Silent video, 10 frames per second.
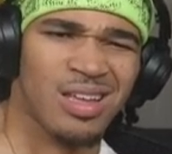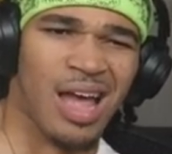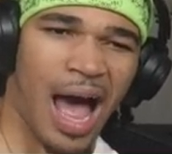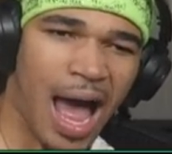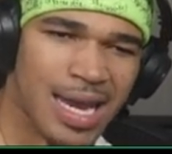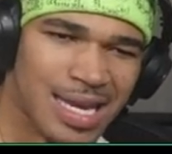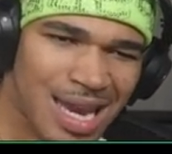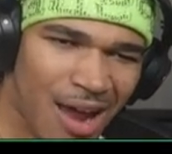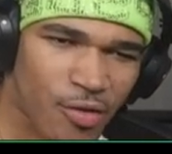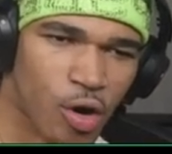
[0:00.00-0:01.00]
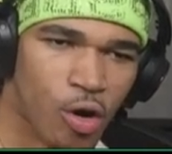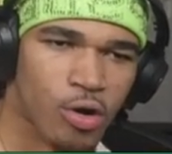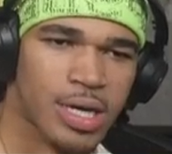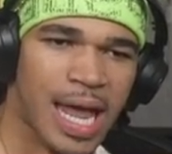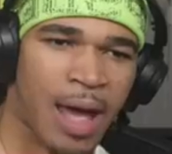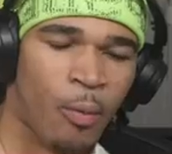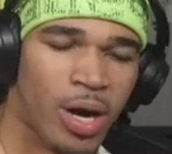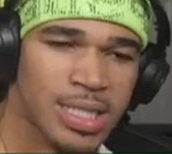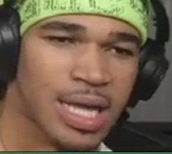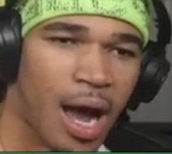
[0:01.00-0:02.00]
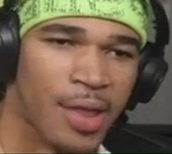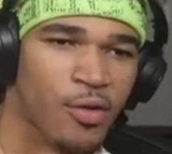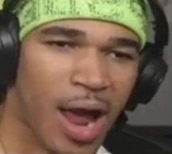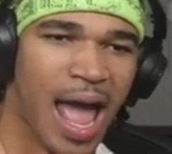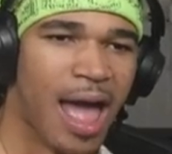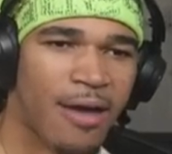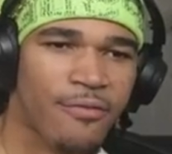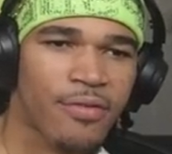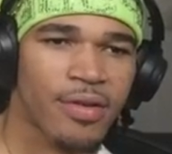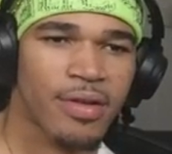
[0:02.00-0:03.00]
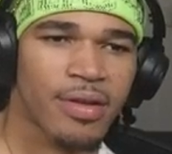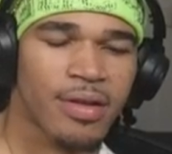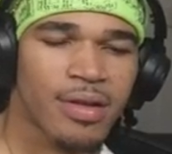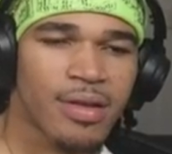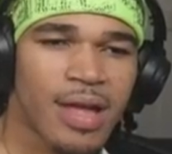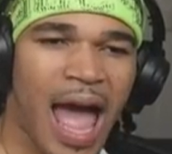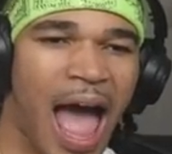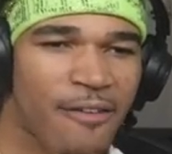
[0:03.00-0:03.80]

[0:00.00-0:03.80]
and I half. Never heard of that. What is the other half? Half